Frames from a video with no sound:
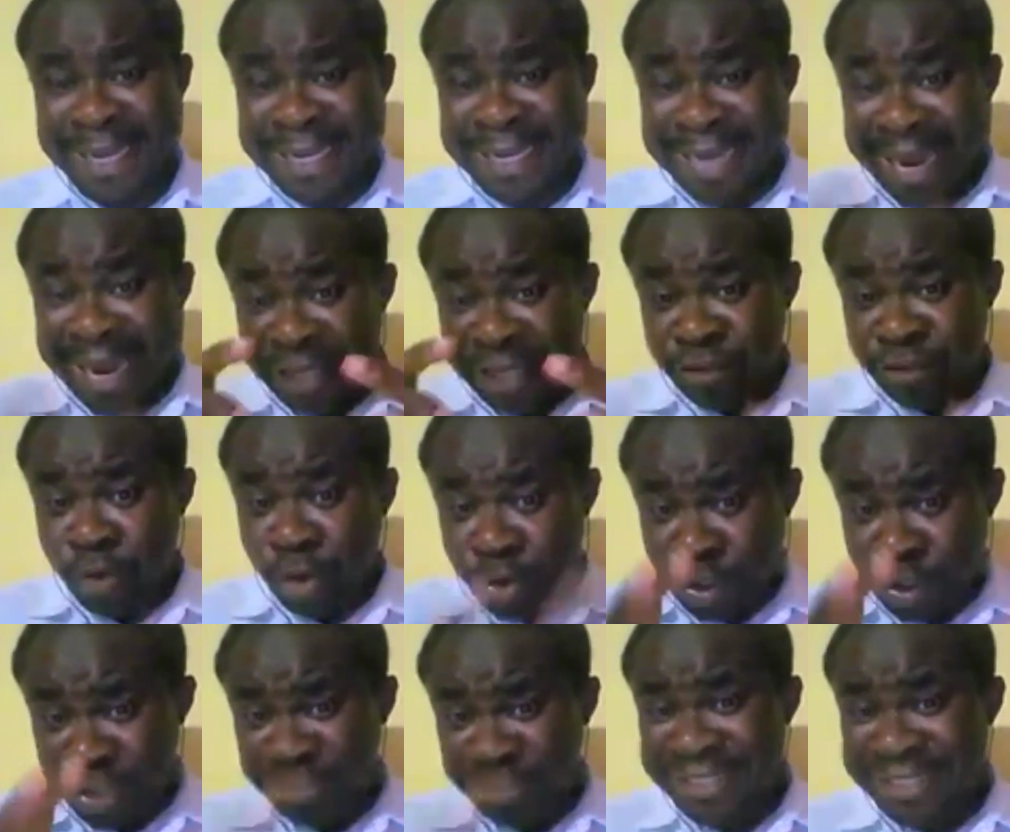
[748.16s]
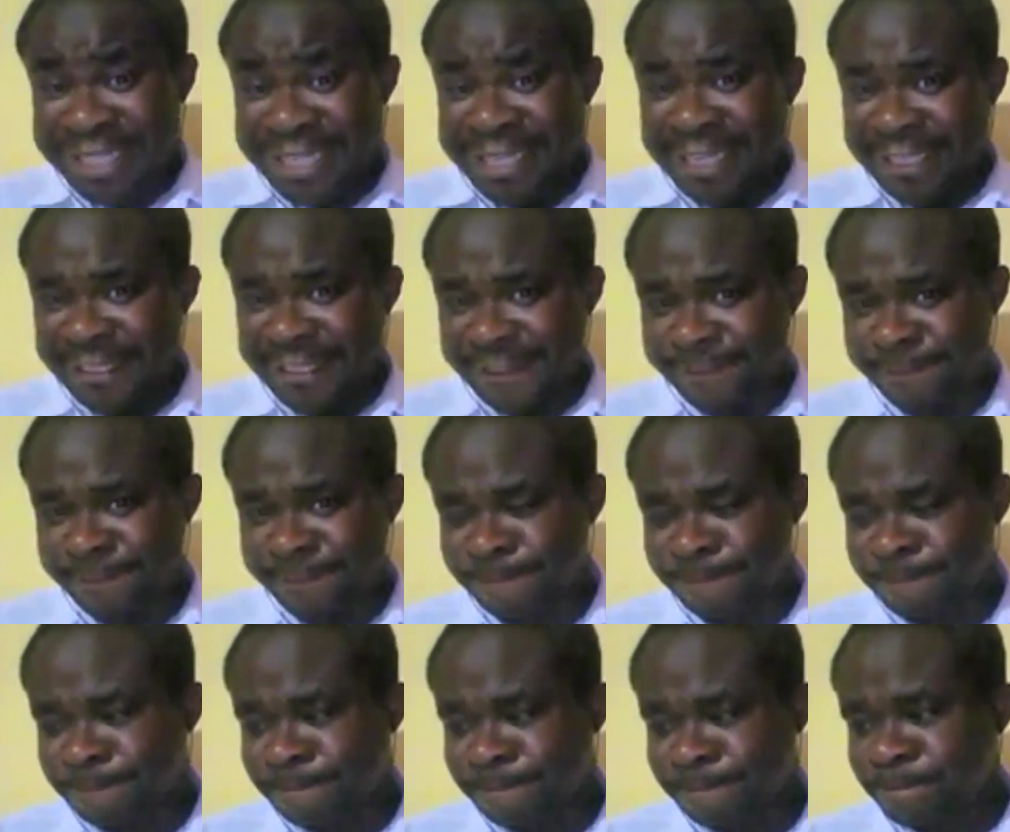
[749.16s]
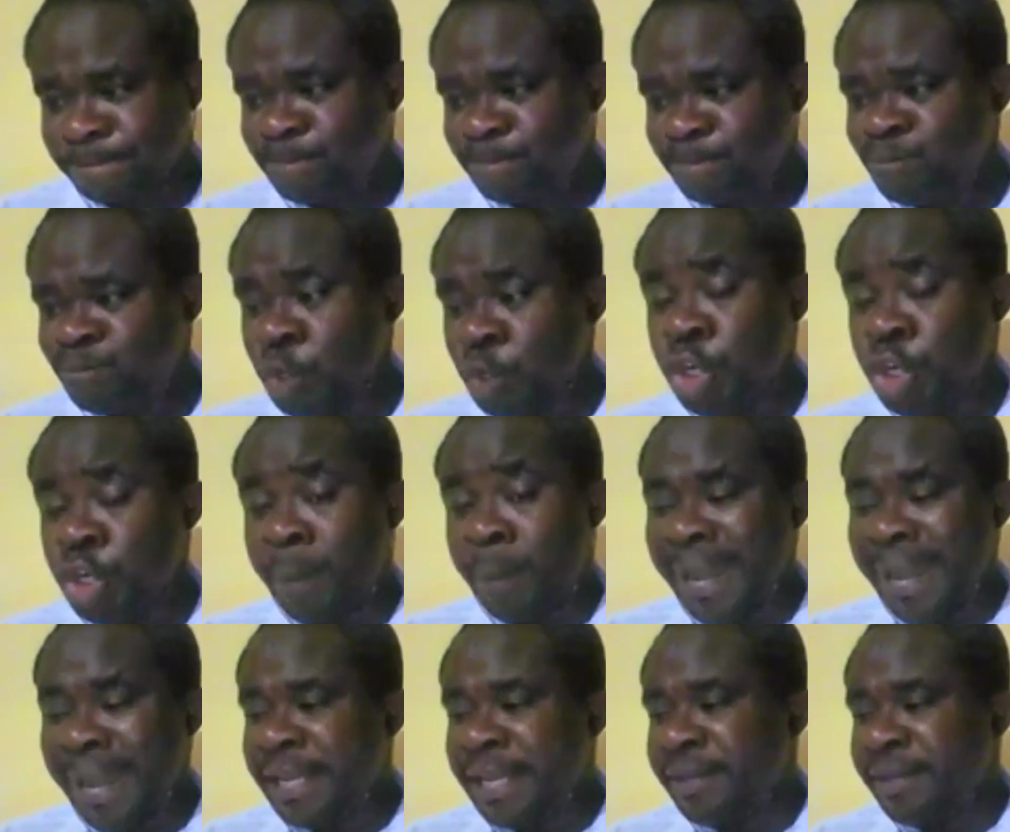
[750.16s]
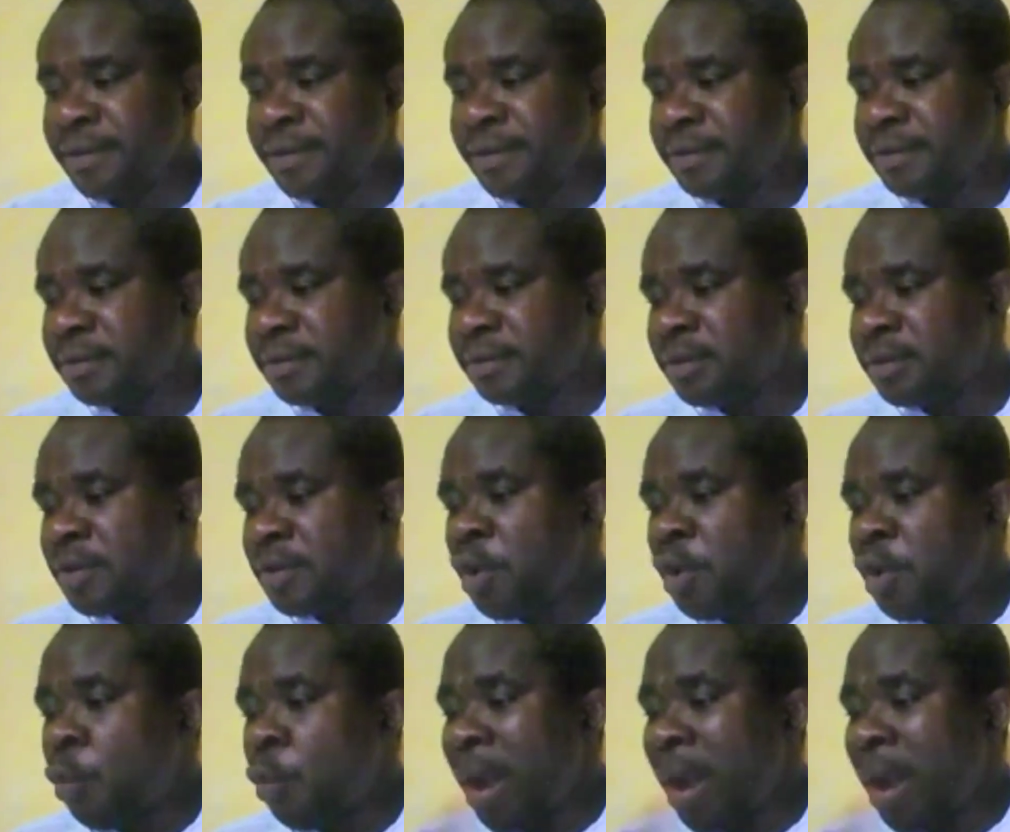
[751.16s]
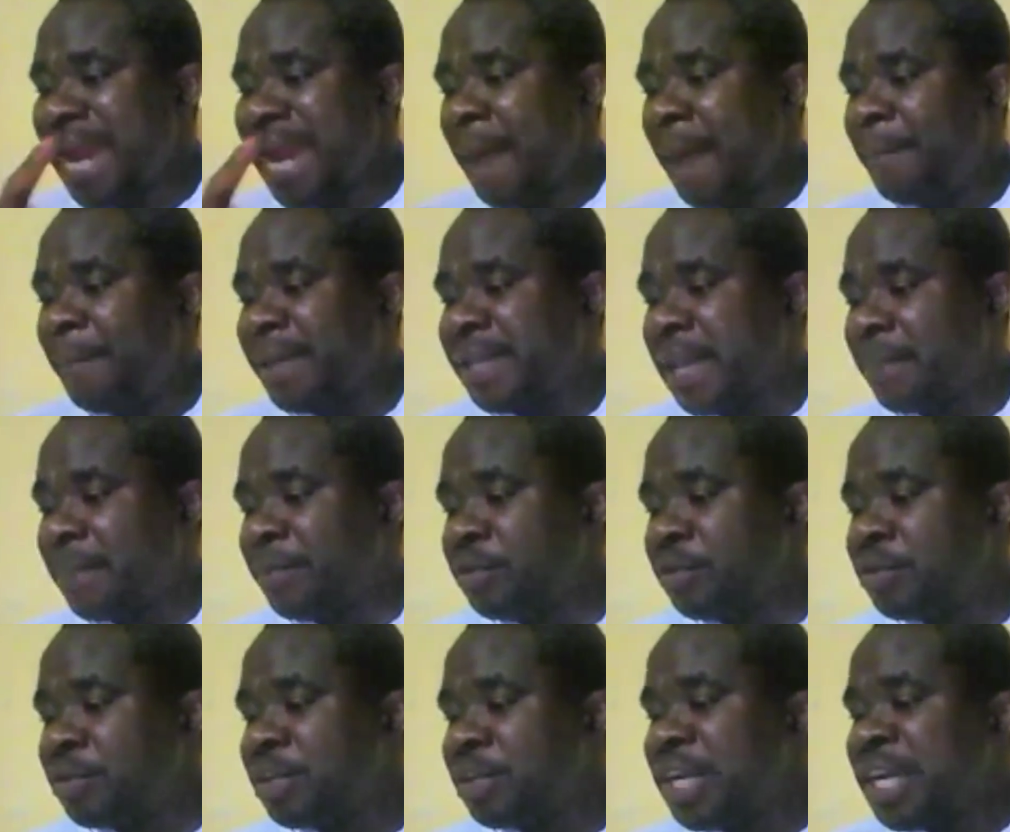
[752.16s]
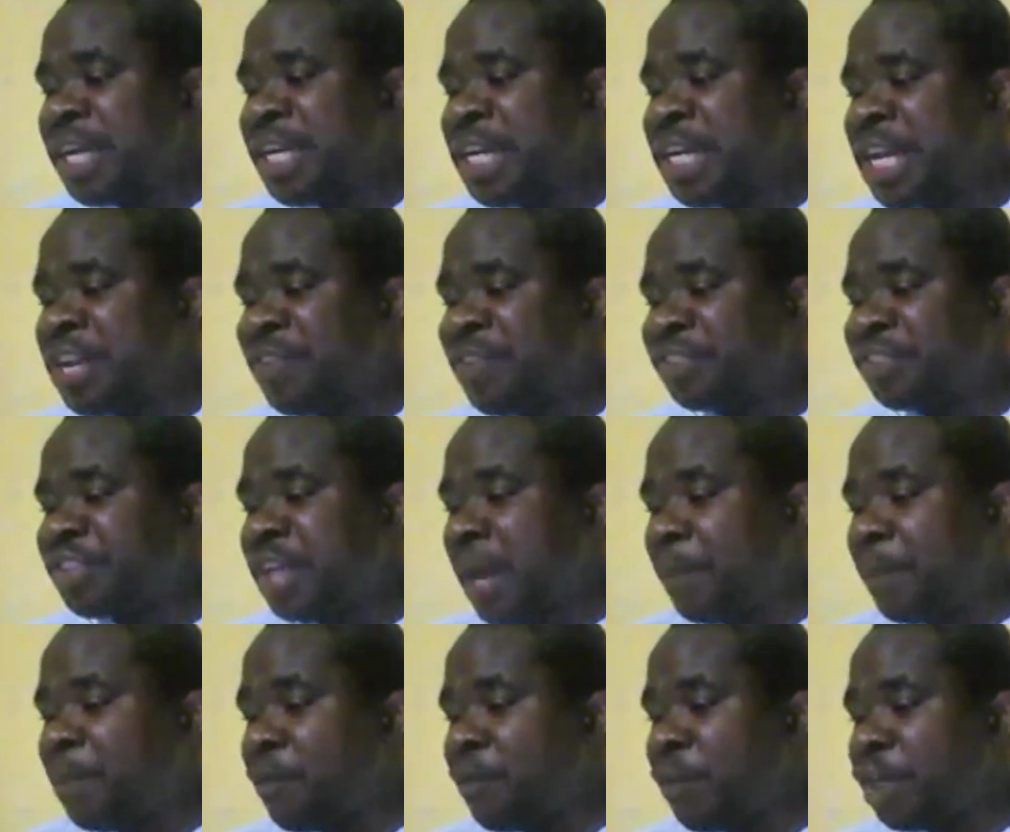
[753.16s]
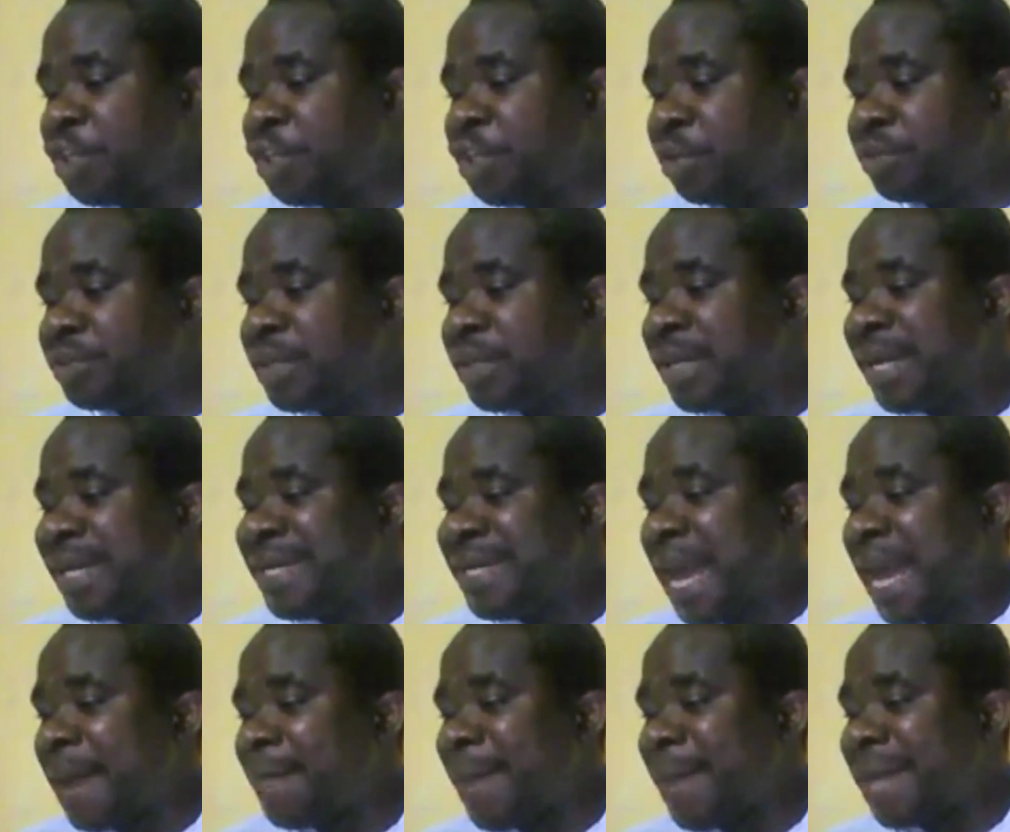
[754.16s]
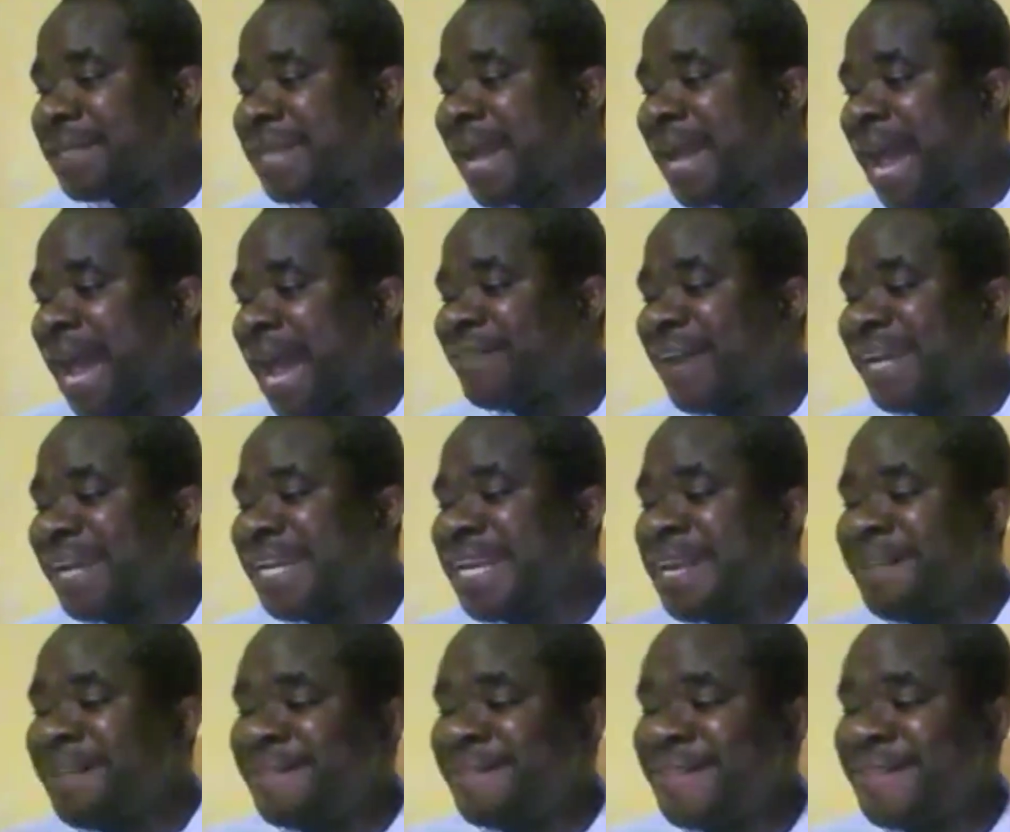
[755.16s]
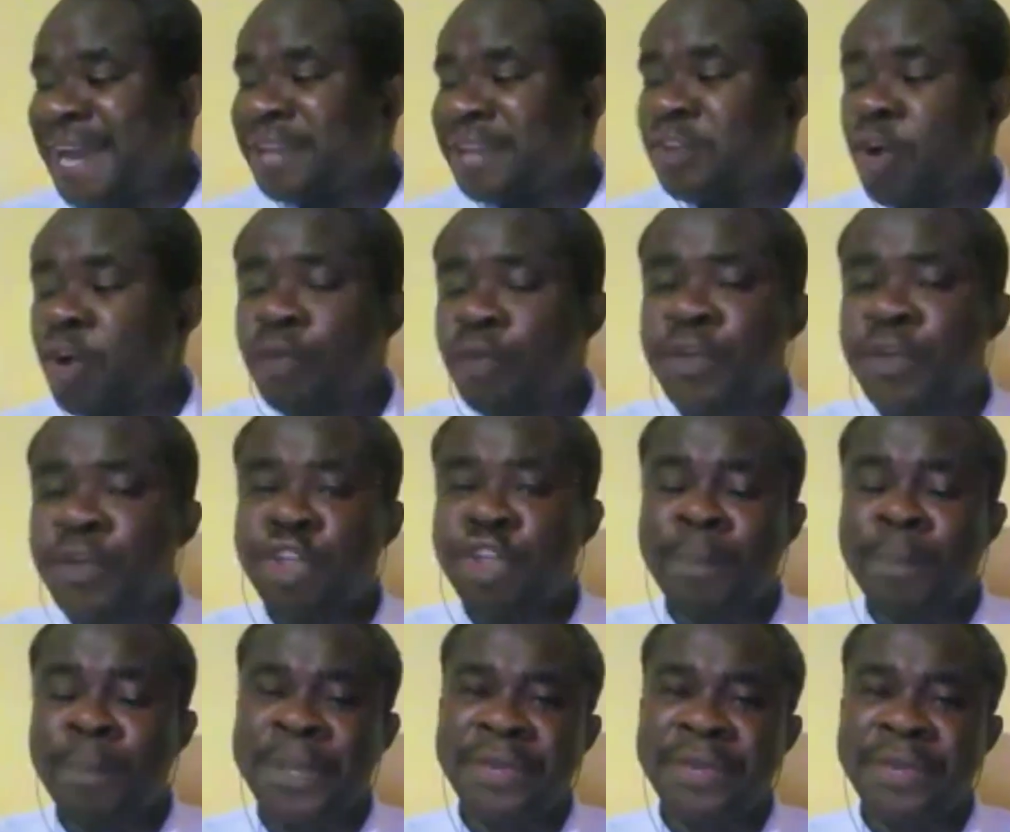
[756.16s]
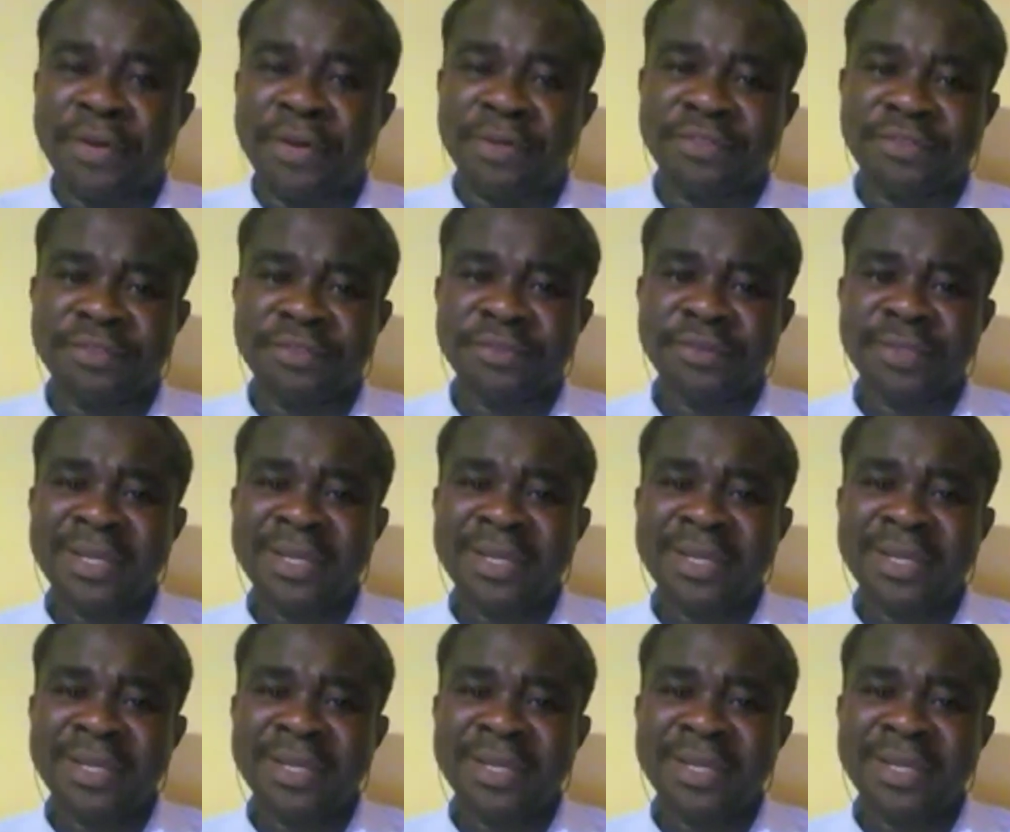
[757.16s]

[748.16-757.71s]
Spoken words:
That disclosure is needed. Number E, when applicable, the transitional provision that might have an effect on future periods.